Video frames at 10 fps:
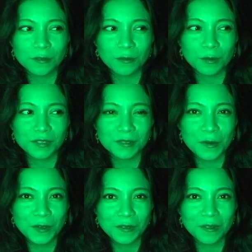what's
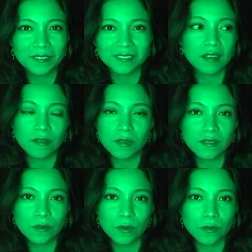going on? It was
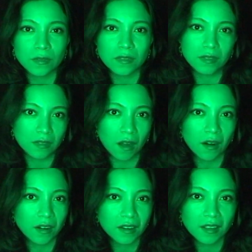so
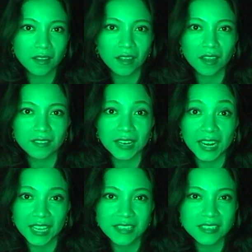dark and
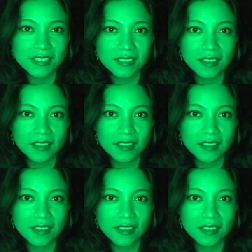late.